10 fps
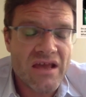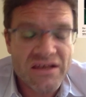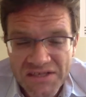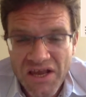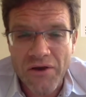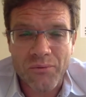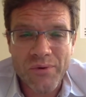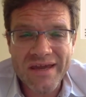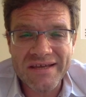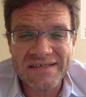So
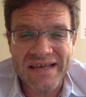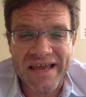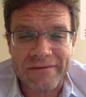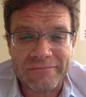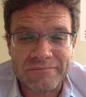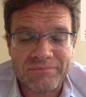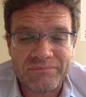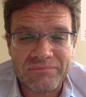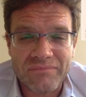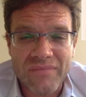we can see
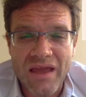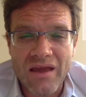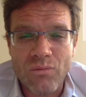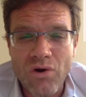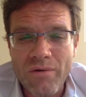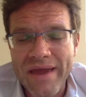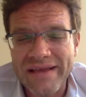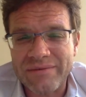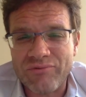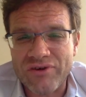what
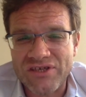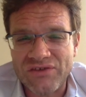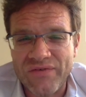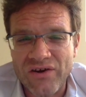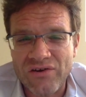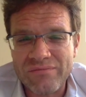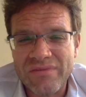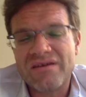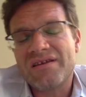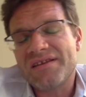makes a British film
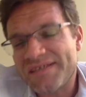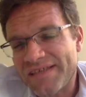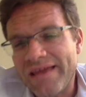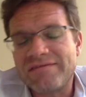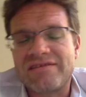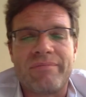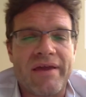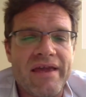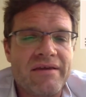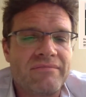seems to
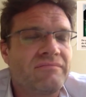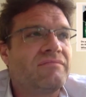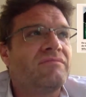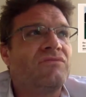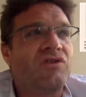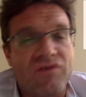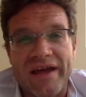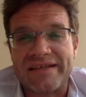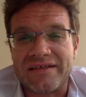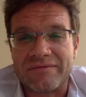be the
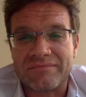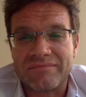writer.